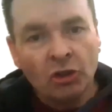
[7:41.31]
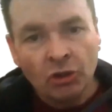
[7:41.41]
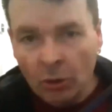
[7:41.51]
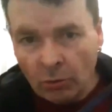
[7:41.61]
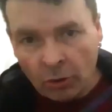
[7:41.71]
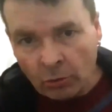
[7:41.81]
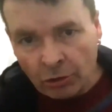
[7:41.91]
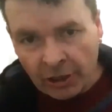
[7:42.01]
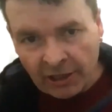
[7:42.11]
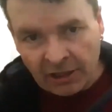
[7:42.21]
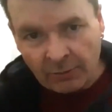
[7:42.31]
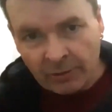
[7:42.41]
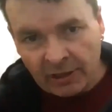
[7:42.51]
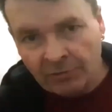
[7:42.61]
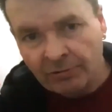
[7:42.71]
Don't go crazy with
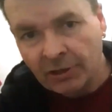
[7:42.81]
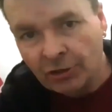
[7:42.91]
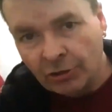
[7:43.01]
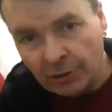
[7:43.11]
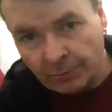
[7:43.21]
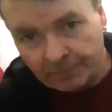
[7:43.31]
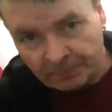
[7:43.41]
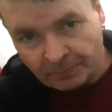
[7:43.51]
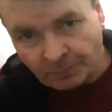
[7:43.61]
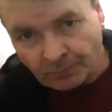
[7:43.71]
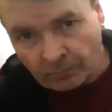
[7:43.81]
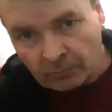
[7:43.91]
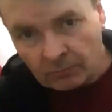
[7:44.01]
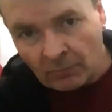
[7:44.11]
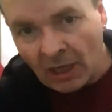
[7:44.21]
this front screw
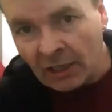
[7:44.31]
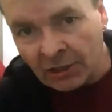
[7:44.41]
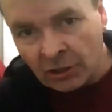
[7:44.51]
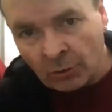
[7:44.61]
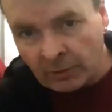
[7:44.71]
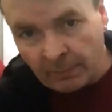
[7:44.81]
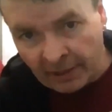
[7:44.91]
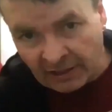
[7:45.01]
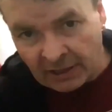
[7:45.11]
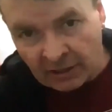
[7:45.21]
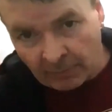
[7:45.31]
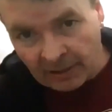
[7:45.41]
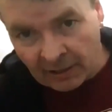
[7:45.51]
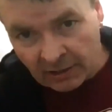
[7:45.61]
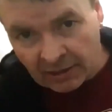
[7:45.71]
because it's only biting into the
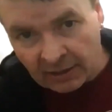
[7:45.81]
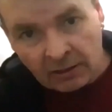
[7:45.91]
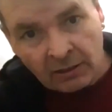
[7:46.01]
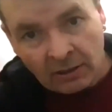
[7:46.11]
plastic.